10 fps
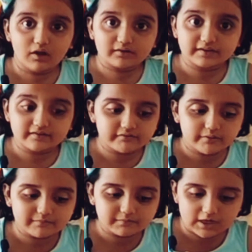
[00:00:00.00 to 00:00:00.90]
box is
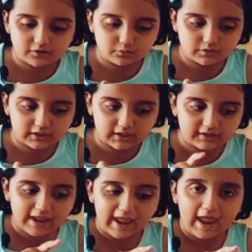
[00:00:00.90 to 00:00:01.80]
from
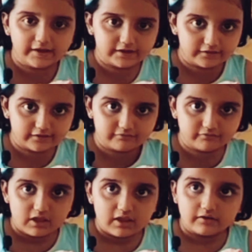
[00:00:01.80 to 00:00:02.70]
Smartokids and this
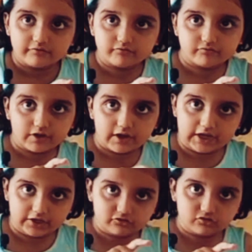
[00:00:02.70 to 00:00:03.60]
is
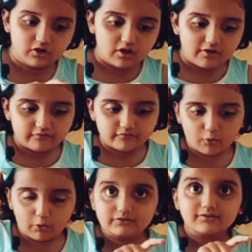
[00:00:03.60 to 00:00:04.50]
age
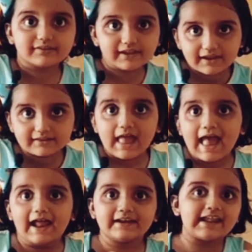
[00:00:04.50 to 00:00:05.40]
4 to
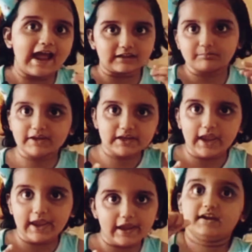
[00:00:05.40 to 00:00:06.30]
6 and that's my
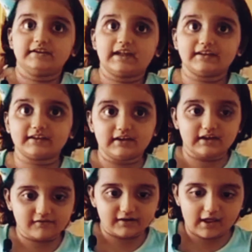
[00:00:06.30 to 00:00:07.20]
age. It has
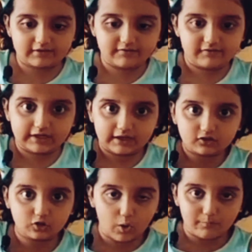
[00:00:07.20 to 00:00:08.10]
11
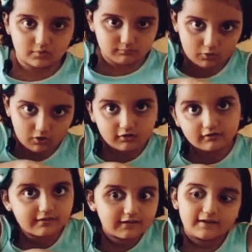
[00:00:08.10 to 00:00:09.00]
activities combo
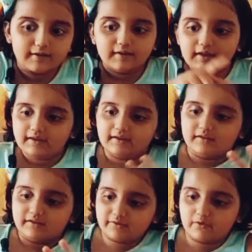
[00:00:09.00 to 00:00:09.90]
box.
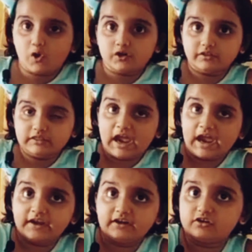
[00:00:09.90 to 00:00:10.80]
So on the
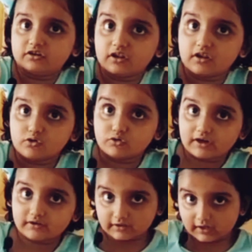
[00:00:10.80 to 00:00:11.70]
side you
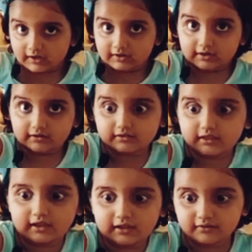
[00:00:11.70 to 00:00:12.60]
can see these
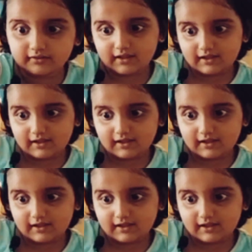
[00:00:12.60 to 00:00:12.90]
things.